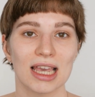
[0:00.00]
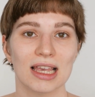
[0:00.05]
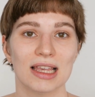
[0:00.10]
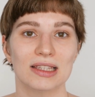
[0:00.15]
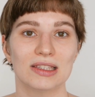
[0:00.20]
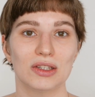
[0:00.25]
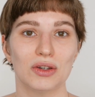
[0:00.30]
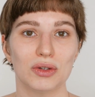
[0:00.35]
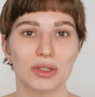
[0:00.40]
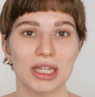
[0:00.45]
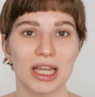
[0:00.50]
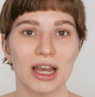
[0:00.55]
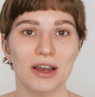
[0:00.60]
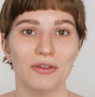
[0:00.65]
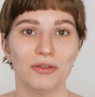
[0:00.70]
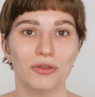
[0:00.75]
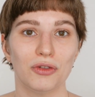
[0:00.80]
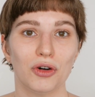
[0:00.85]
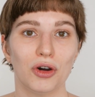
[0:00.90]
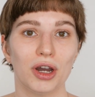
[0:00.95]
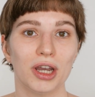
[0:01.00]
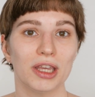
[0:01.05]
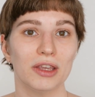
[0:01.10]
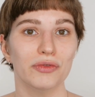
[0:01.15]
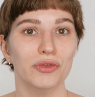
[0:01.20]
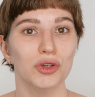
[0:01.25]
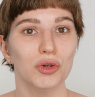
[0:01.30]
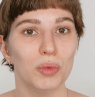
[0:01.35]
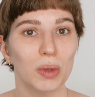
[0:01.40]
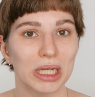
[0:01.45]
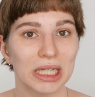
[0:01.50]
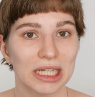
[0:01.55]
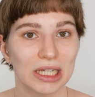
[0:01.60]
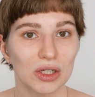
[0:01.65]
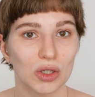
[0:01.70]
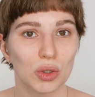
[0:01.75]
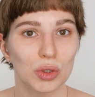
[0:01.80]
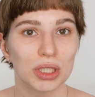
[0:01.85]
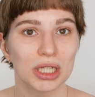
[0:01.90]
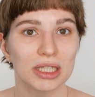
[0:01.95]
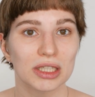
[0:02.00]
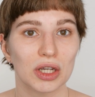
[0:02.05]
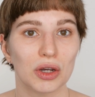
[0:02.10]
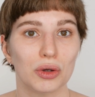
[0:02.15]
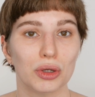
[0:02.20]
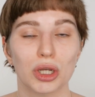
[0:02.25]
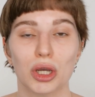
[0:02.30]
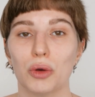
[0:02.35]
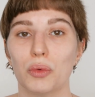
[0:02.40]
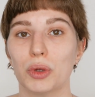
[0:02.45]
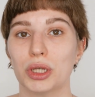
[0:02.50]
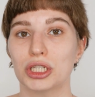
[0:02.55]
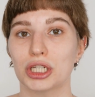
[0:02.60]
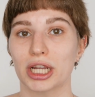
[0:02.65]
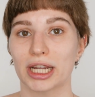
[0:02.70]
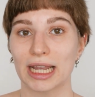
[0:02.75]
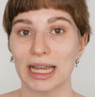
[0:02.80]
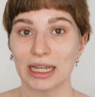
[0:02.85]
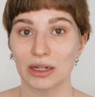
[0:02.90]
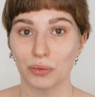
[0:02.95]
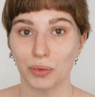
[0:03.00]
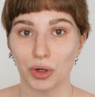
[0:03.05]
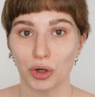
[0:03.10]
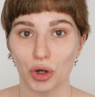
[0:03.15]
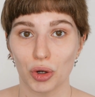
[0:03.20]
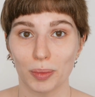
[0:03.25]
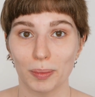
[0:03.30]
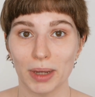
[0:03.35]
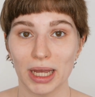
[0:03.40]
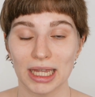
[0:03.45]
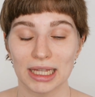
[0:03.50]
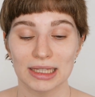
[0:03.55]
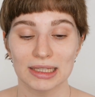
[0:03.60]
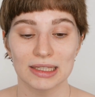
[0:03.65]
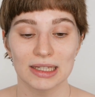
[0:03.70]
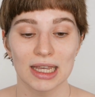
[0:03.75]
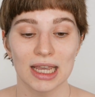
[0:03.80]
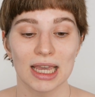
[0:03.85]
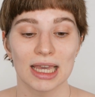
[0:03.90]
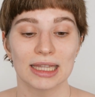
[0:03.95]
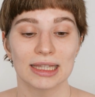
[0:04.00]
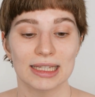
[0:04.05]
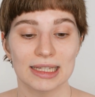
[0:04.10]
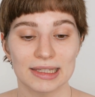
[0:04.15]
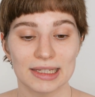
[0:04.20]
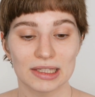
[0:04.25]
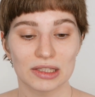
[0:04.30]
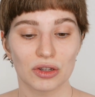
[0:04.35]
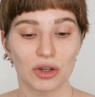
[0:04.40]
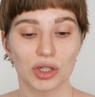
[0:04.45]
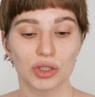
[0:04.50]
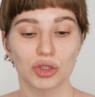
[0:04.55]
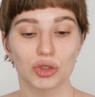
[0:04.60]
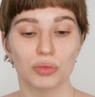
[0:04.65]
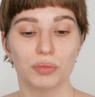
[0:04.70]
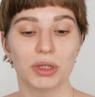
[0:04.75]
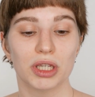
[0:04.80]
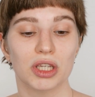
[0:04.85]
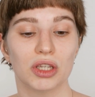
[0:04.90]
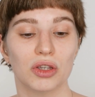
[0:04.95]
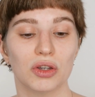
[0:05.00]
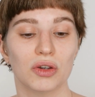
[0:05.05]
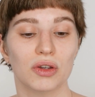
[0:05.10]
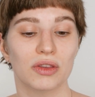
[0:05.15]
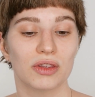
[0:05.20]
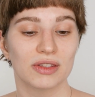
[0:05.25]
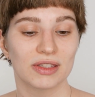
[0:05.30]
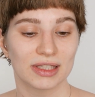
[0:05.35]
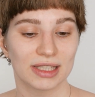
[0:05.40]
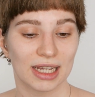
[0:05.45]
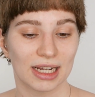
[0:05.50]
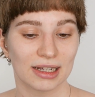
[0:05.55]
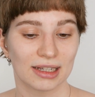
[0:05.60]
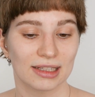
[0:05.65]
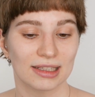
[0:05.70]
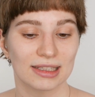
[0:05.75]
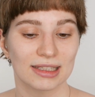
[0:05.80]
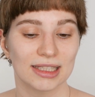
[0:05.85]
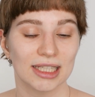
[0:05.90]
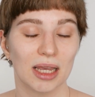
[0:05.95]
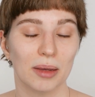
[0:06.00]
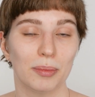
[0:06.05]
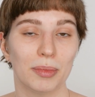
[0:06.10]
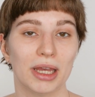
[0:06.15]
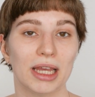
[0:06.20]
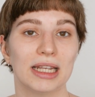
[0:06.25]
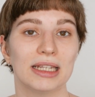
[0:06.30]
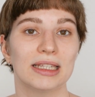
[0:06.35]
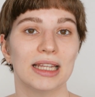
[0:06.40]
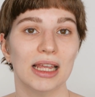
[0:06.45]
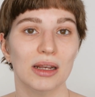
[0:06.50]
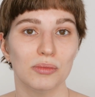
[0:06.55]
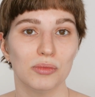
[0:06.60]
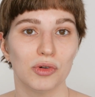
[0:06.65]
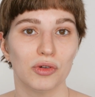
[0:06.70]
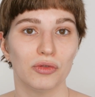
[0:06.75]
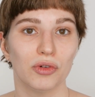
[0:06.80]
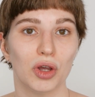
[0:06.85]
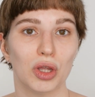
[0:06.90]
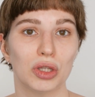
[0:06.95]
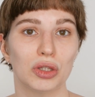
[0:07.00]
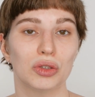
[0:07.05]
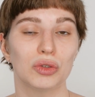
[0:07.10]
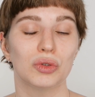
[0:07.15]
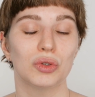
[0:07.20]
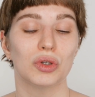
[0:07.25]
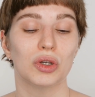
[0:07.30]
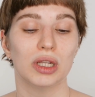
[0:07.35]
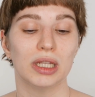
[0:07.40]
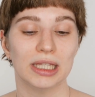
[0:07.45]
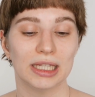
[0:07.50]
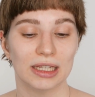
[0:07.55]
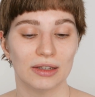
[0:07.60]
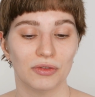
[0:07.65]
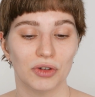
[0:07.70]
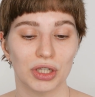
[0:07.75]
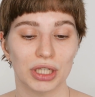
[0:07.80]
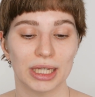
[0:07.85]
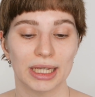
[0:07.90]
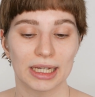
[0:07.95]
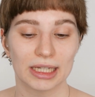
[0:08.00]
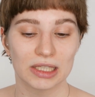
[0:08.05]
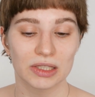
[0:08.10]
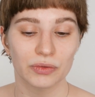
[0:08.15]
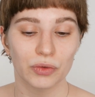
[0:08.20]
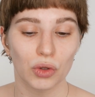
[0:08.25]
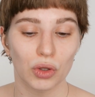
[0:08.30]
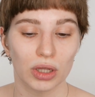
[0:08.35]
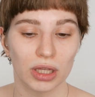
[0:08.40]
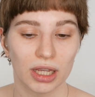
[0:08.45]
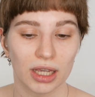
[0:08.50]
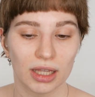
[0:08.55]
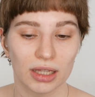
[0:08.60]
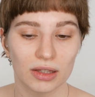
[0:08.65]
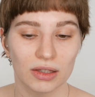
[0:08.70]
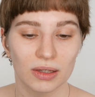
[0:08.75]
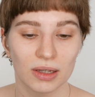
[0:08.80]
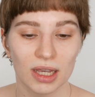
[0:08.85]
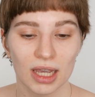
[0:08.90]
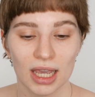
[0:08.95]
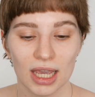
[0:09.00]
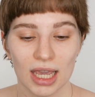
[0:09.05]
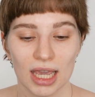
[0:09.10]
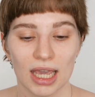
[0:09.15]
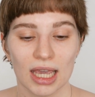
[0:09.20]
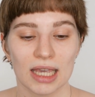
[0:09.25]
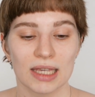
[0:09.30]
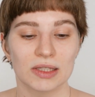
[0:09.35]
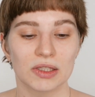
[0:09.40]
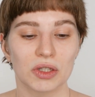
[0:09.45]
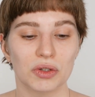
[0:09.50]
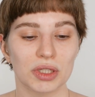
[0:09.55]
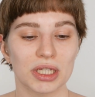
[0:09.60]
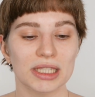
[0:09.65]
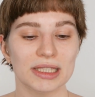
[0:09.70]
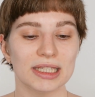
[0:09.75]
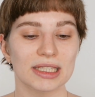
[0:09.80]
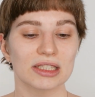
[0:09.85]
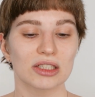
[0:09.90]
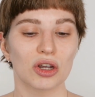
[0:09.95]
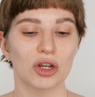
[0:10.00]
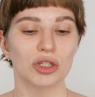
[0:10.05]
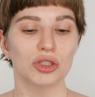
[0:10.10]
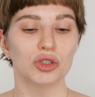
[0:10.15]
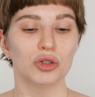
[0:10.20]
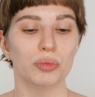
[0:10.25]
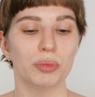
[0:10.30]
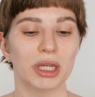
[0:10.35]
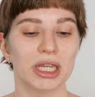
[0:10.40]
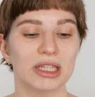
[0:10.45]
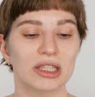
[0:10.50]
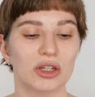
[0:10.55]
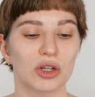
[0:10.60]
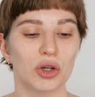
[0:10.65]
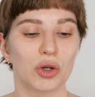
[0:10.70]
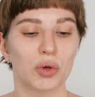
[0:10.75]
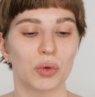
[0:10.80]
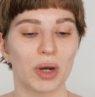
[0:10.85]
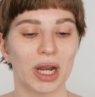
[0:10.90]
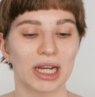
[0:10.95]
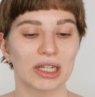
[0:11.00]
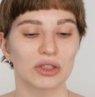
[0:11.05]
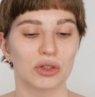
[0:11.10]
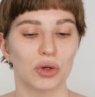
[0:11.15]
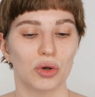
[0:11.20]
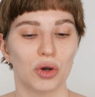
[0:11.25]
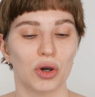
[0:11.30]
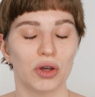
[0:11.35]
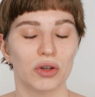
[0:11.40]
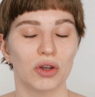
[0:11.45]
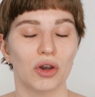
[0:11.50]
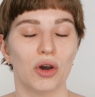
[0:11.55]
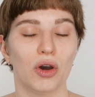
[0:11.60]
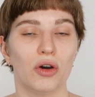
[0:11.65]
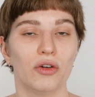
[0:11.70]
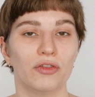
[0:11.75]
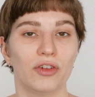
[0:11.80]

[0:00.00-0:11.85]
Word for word: So therefore, if you want to include a toner, which I can recommend, this is going to be your second step and then move on to your leave-on exfoliant. So this is going to be the correct order of